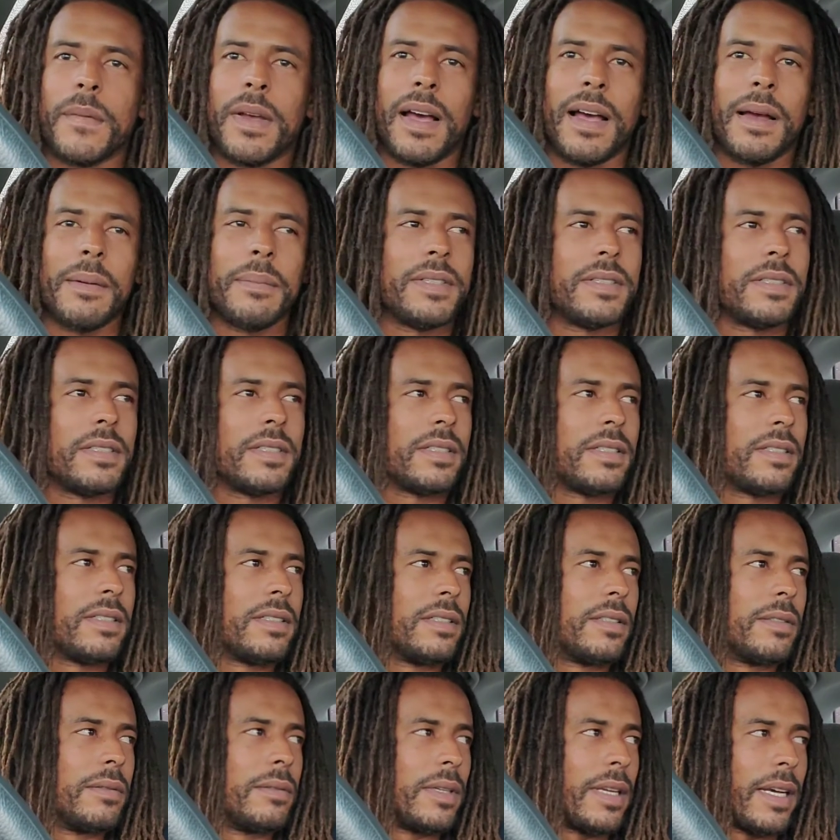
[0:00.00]
I be
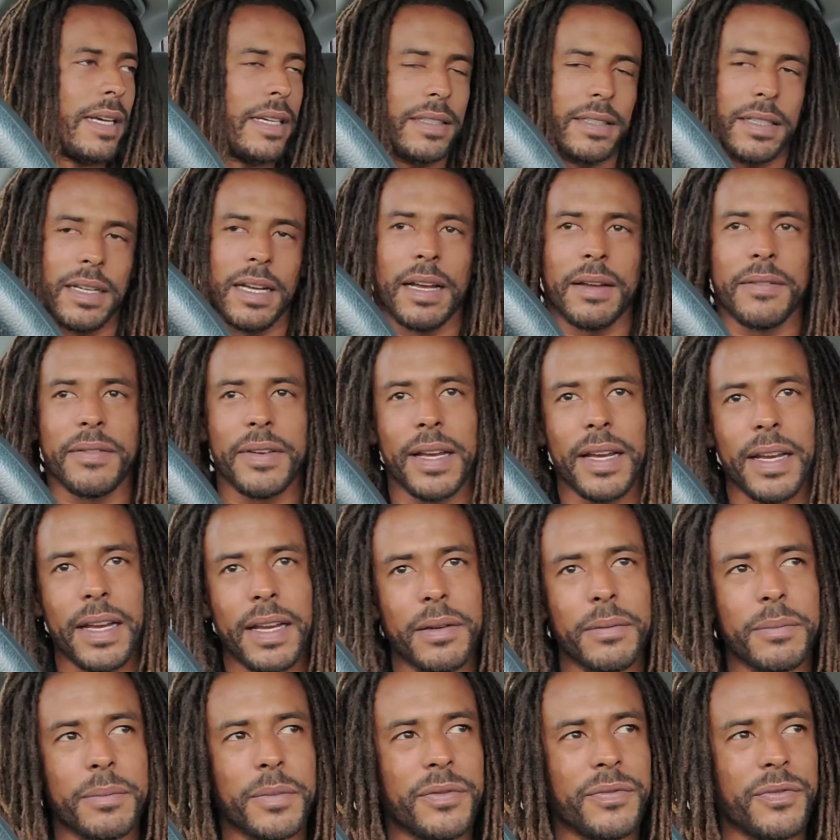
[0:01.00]
uh like I've
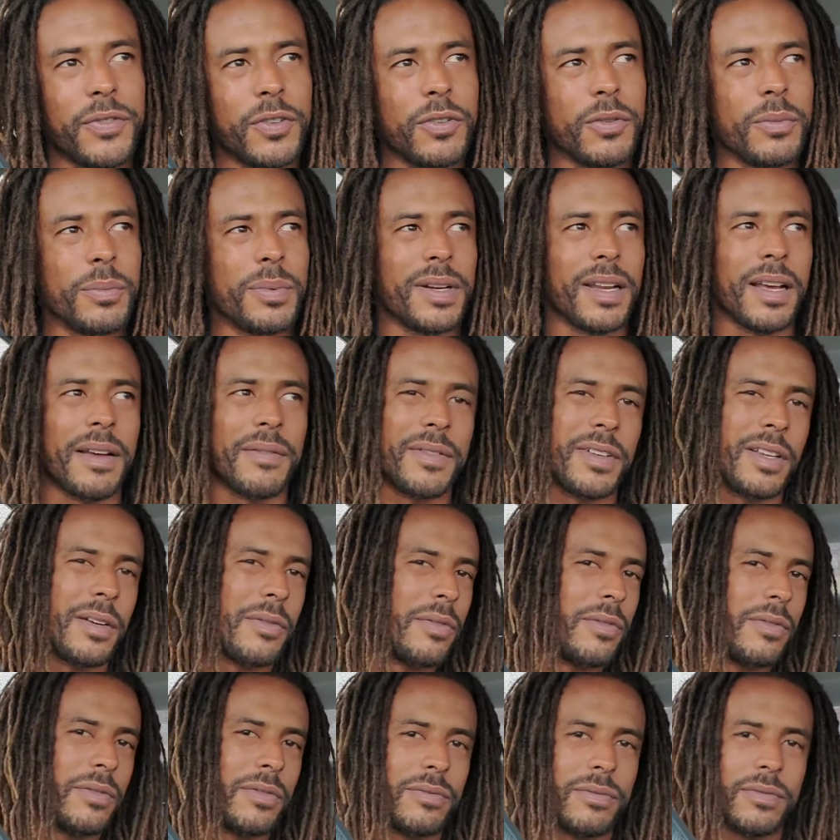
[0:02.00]
had them before, but I've
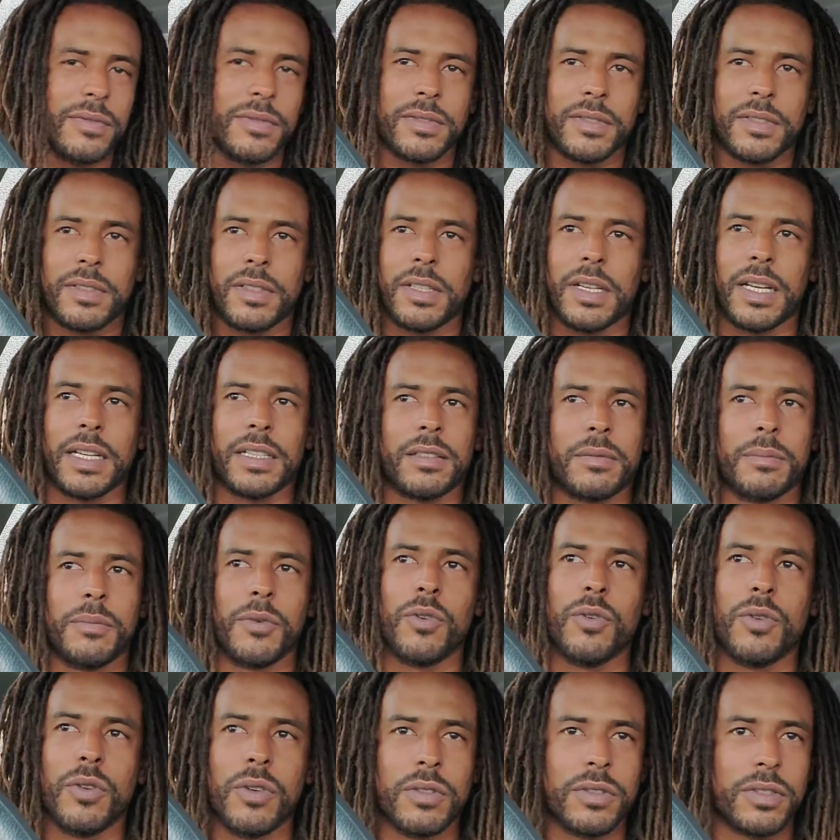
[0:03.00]
never like them
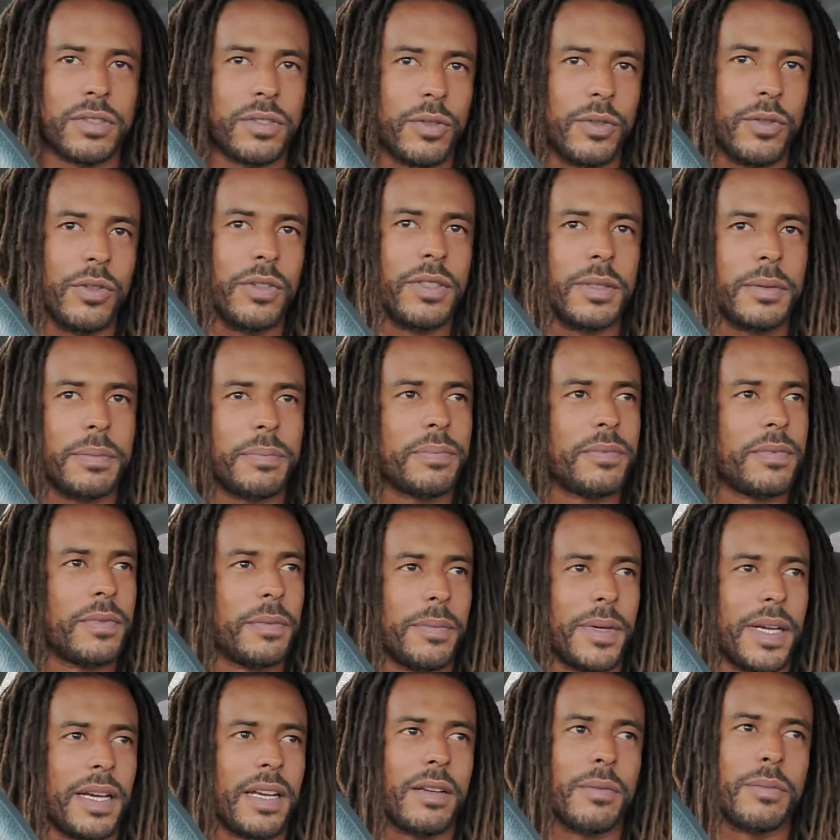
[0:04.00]
horror stories,
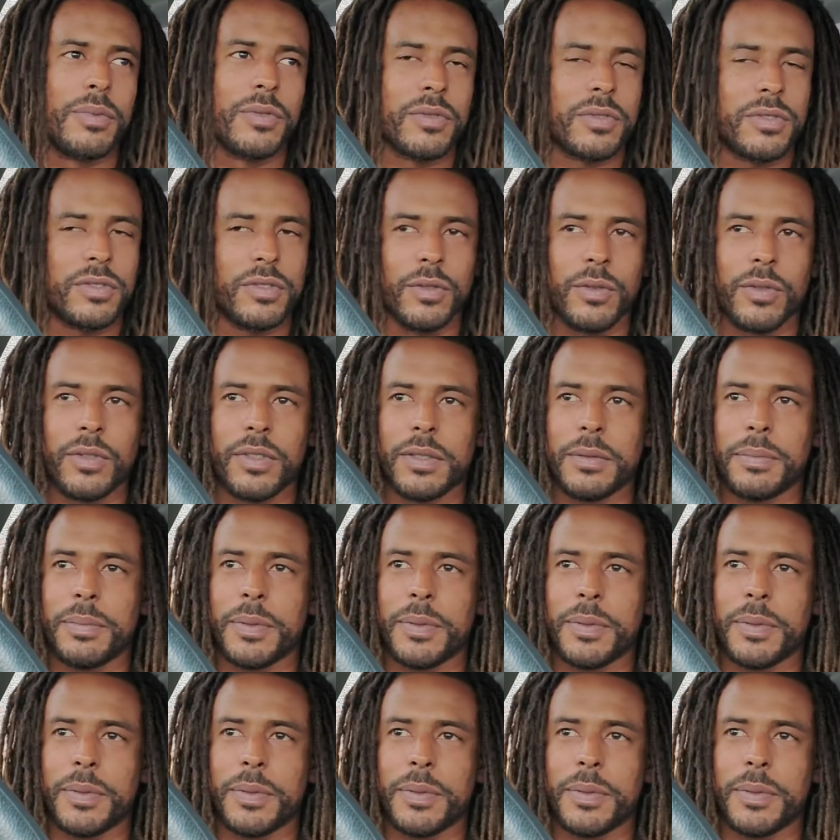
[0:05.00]
them edible stories.